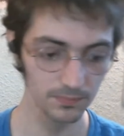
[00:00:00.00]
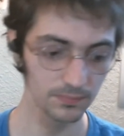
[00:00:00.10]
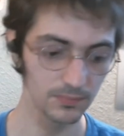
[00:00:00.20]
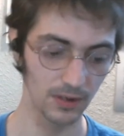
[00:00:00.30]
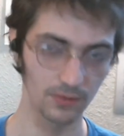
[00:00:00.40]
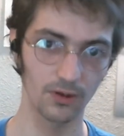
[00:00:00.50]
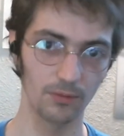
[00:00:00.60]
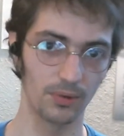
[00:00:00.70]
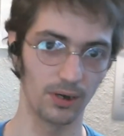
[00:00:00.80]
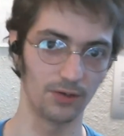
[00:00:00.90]
it's
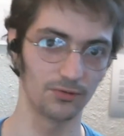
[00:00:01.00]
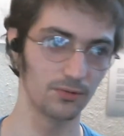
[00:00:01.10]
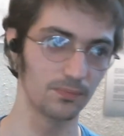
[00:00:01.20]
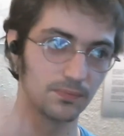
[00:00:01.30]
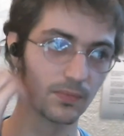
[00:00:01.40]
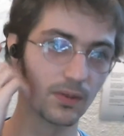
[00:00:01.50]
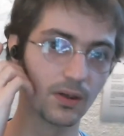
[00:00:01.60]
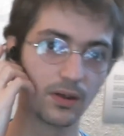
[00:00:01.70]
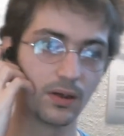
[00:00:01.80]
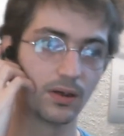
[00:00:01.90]
unpaused.
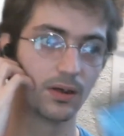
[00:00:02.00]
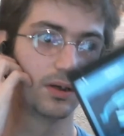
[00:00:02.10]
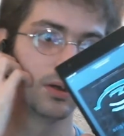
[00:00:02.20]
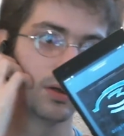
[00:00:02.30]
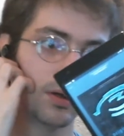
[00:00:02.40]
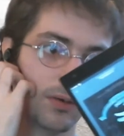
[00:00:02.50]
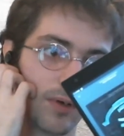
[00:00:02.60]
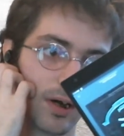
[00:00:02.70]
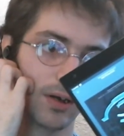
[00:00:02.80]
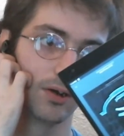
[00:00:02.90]
If
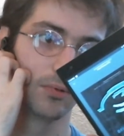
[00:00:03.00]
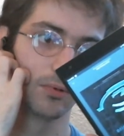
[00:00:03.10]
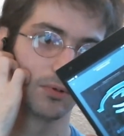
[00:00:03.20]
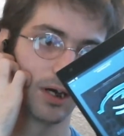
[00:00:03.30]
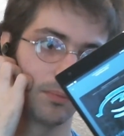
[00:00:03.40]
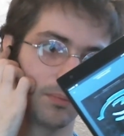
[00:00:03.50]
I double tap,